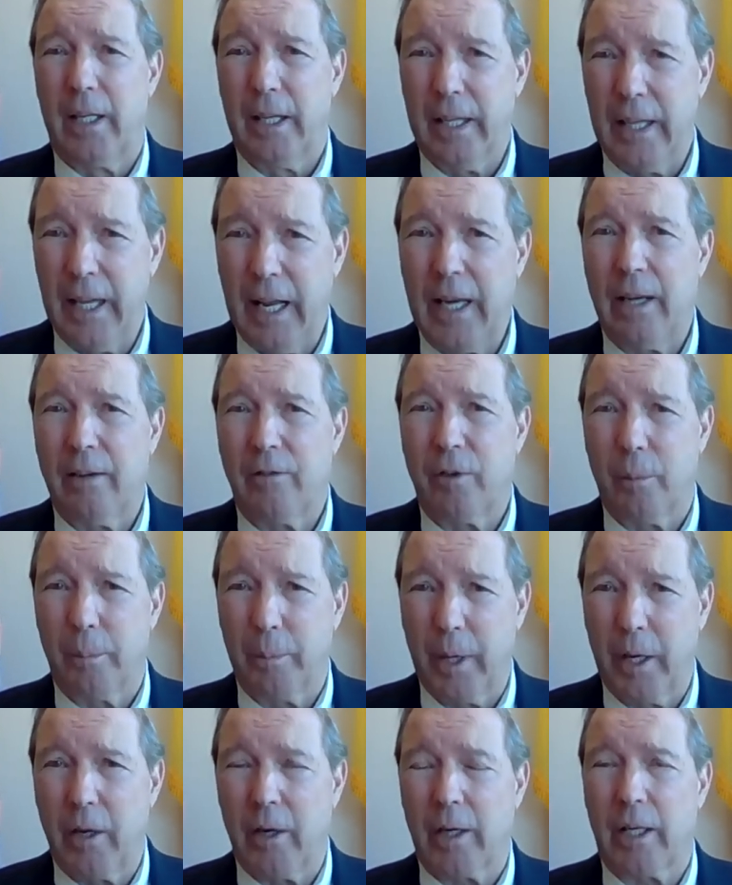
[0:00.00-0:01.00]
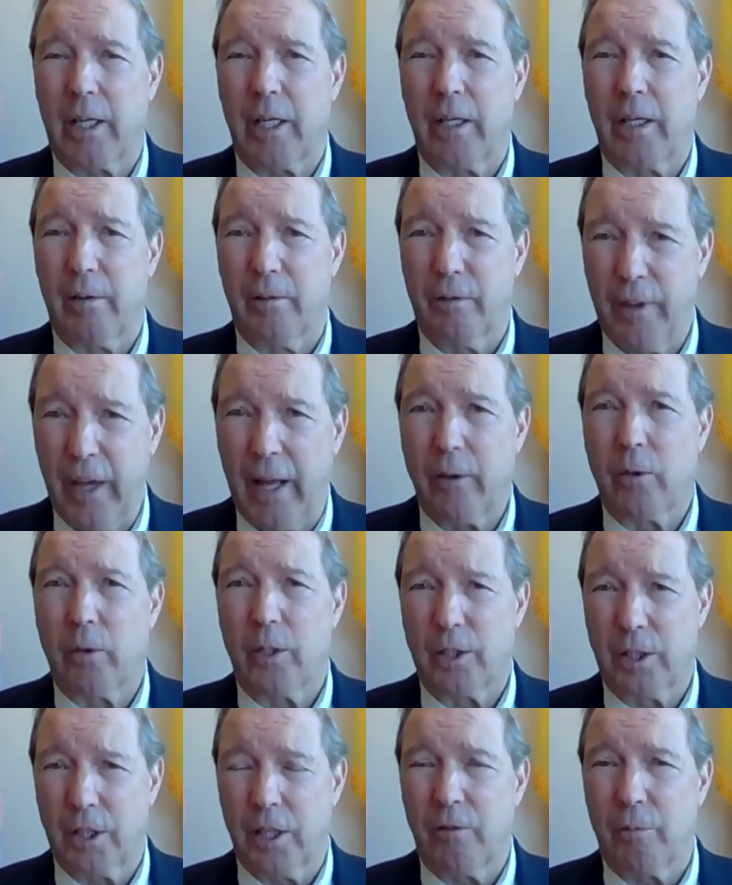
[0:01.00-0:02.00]
Native American
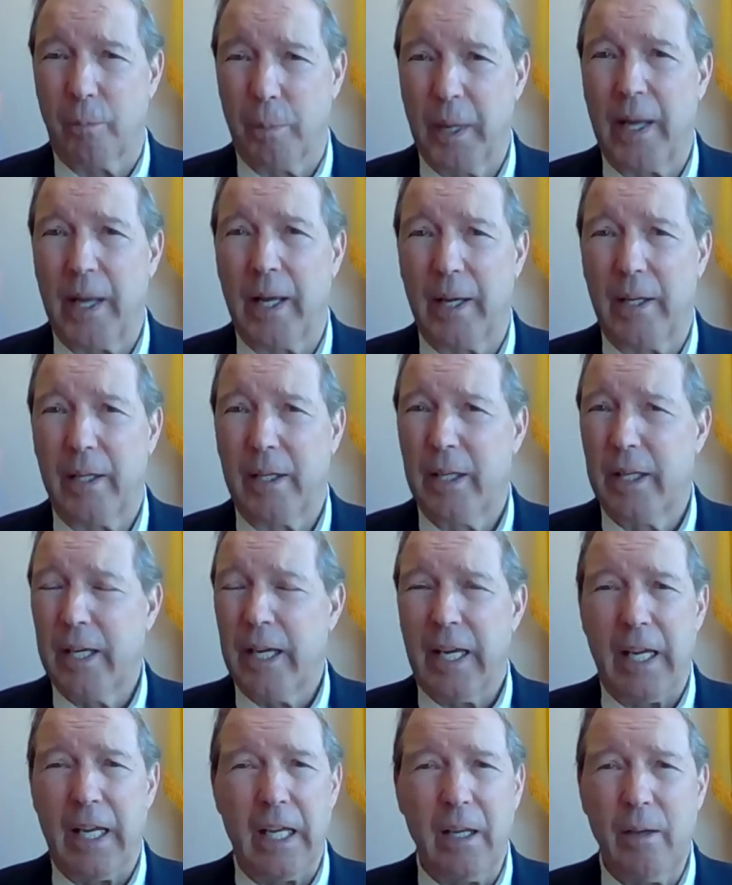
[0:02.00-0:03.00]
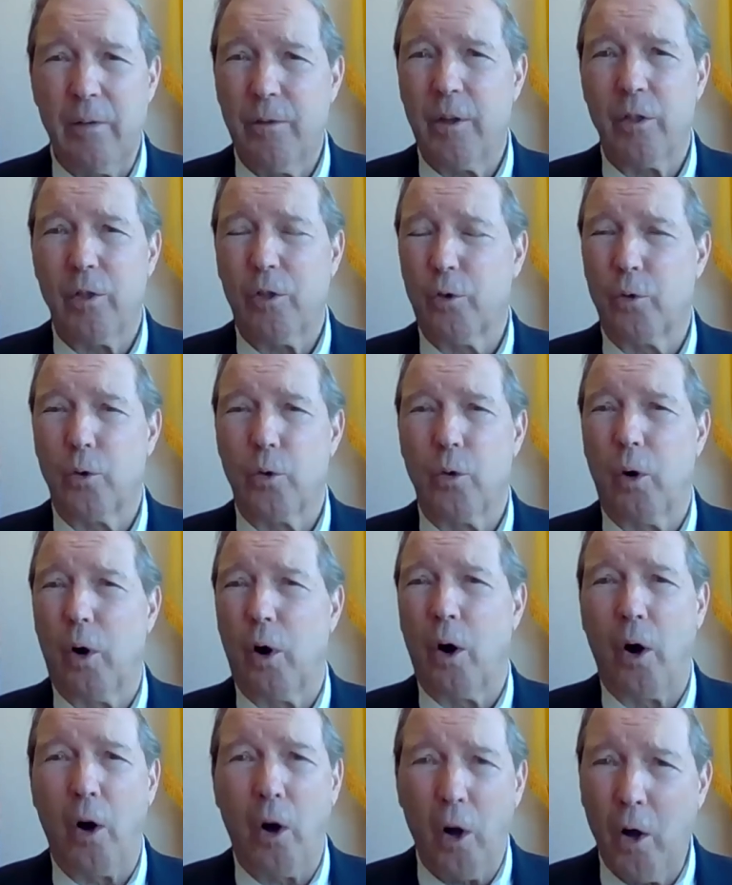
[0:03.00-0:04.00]
veterans have been. Even through
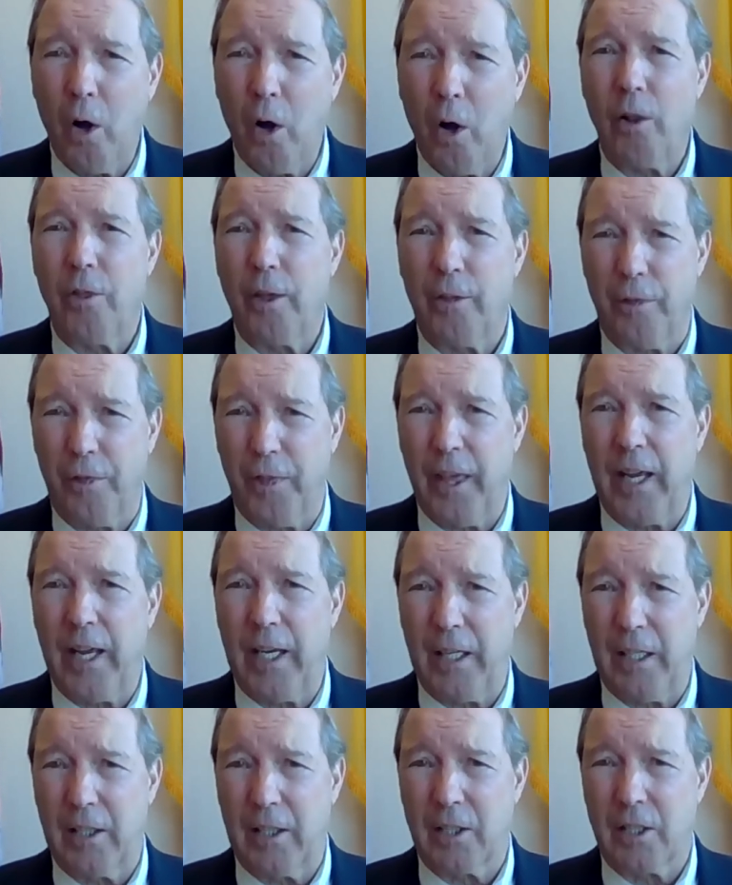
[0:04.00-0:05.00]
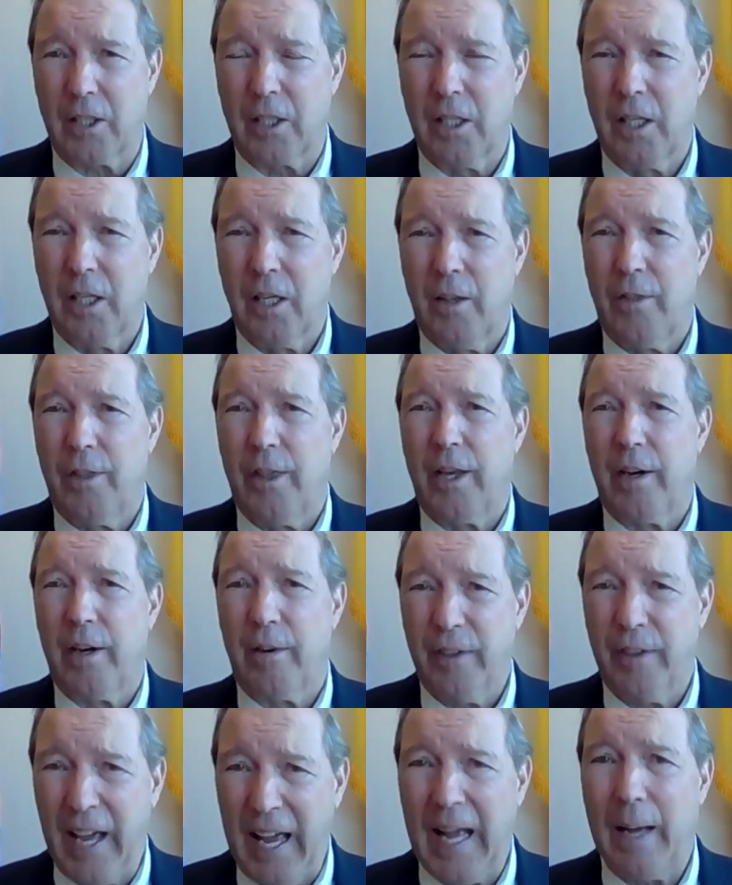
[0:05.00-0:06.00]
all the things that
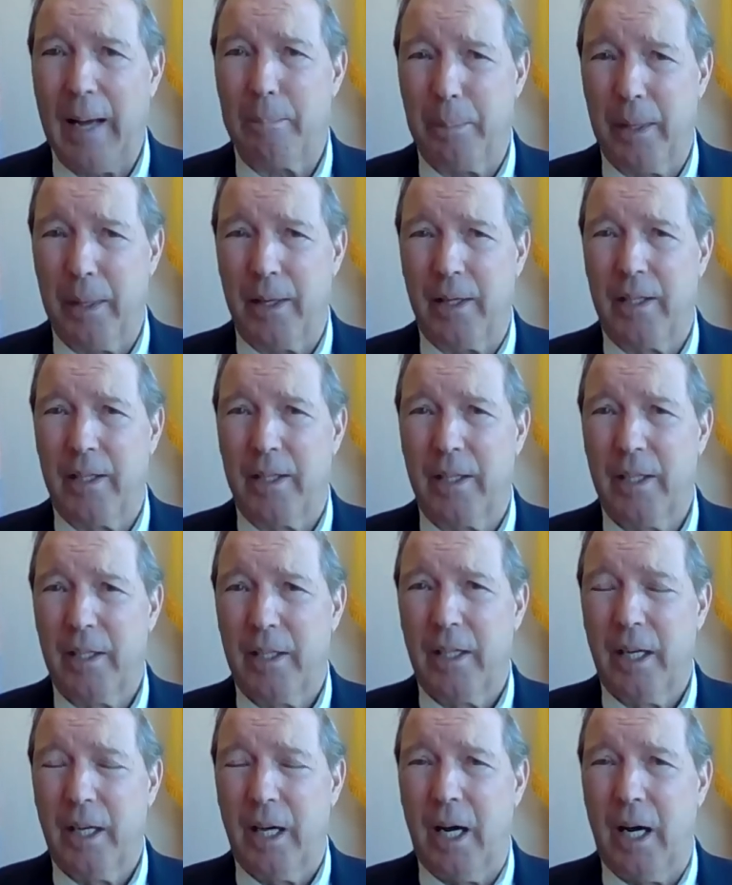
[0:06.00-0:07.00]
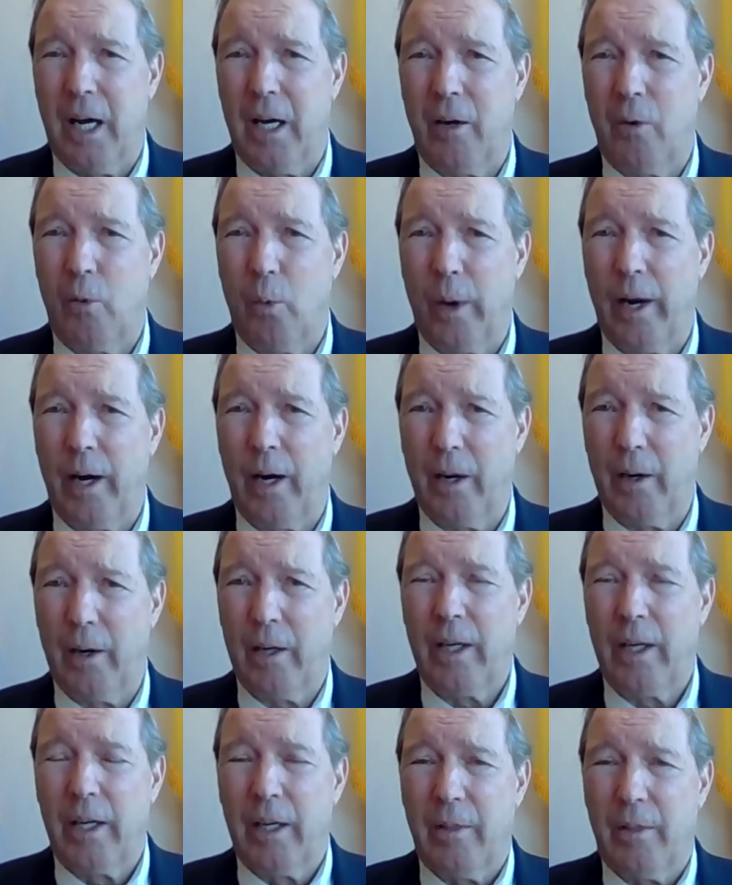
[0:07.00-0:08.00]
have happened,
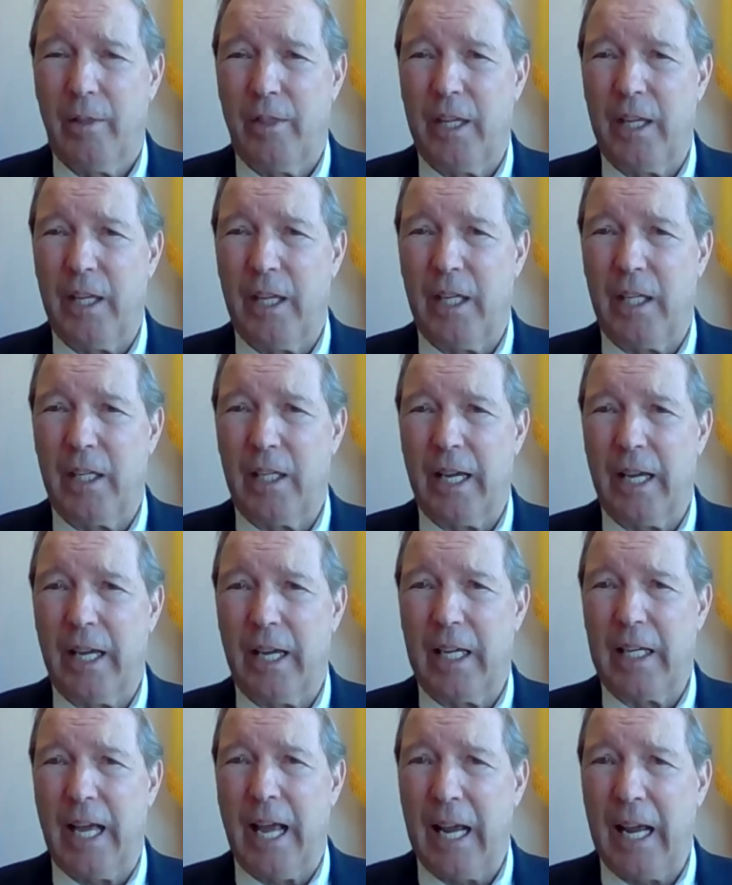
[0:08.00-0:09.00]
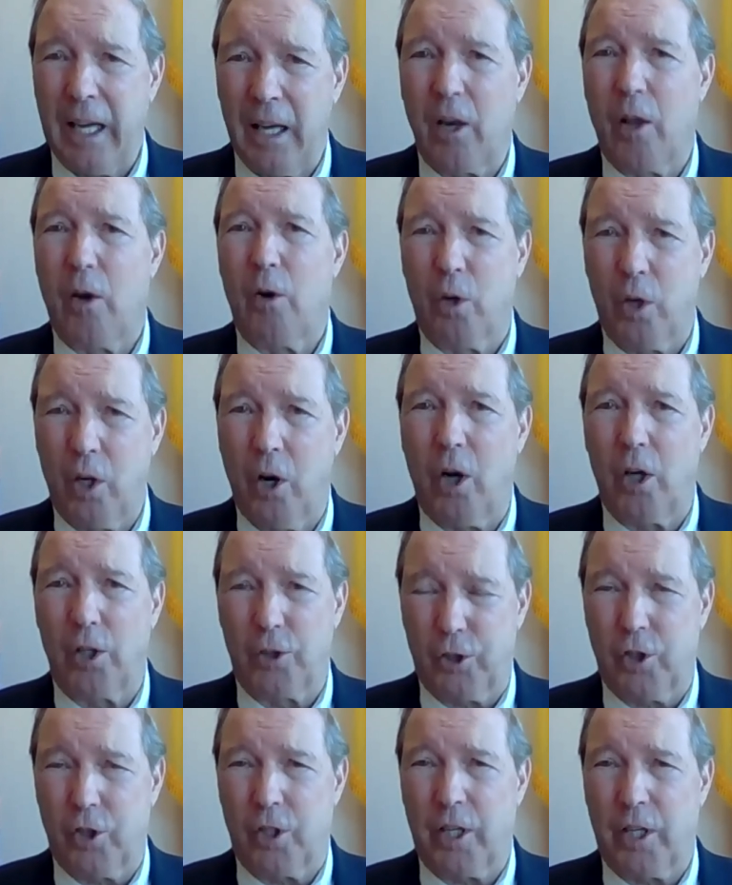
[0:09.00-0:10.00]
where the Anglo
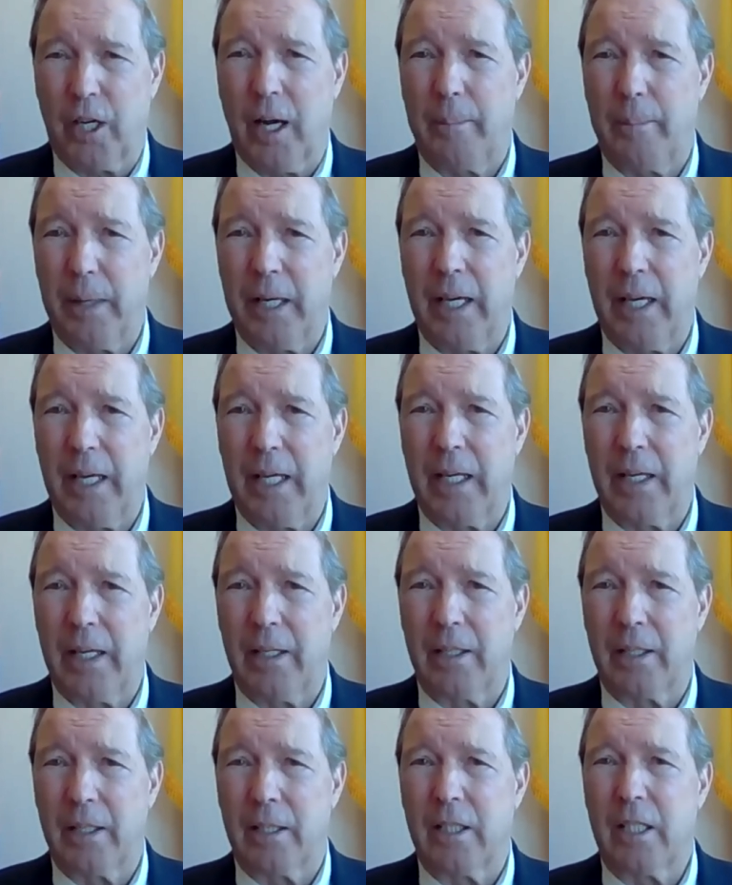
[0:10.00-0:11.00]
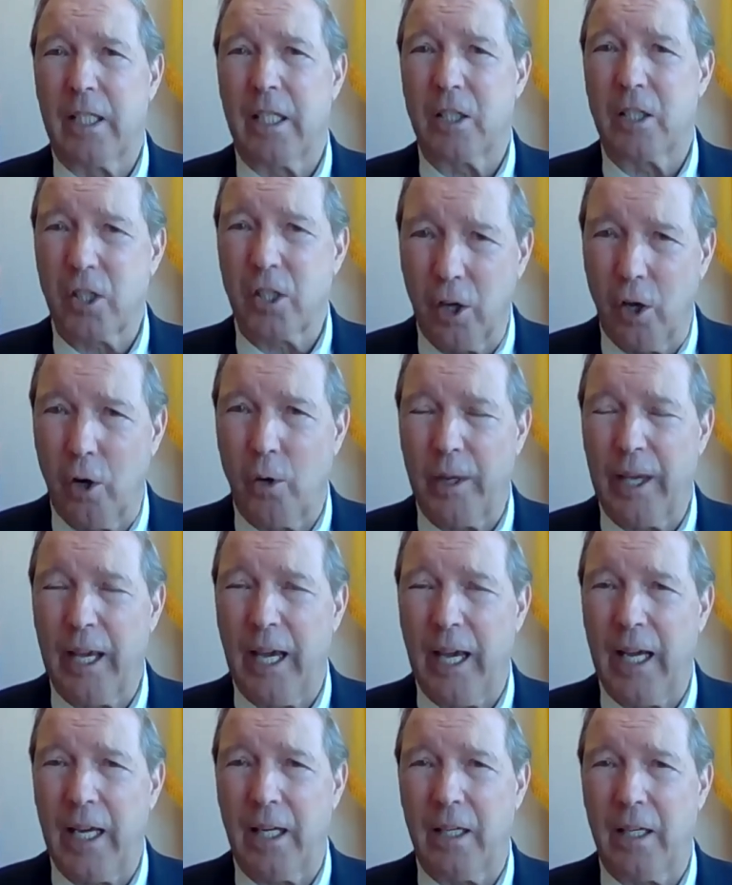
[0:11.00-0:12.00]
culture coming in
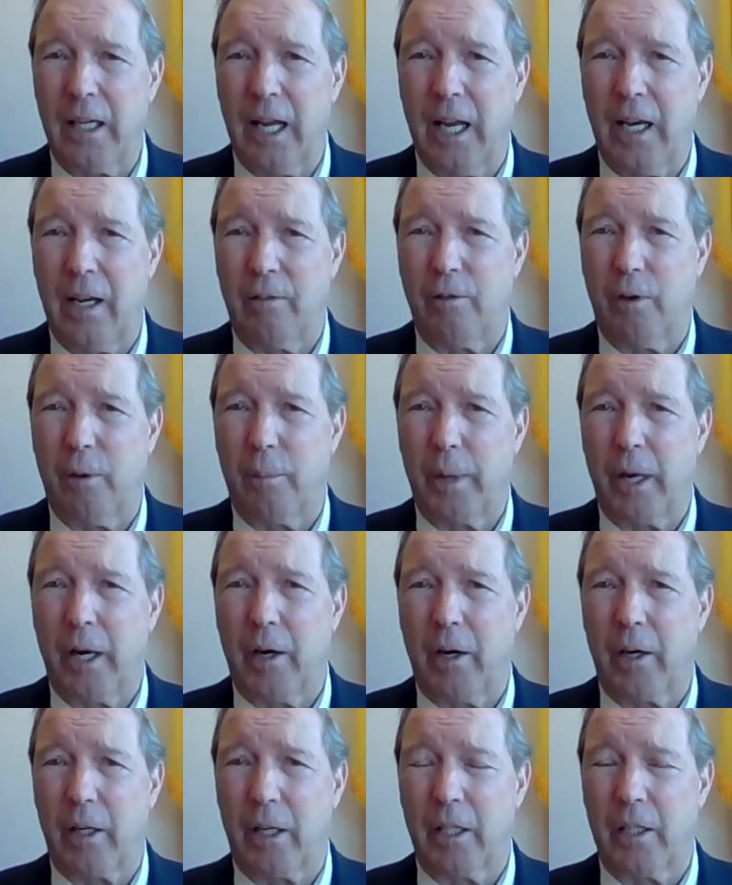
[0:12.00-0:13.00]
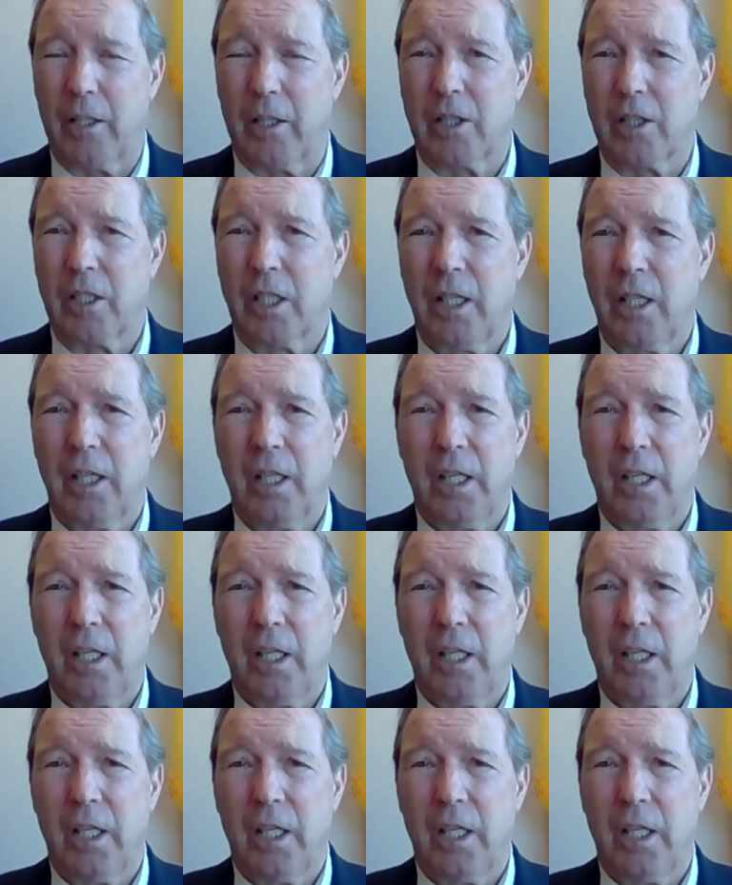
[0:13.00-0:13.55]
dislocated Native Americans.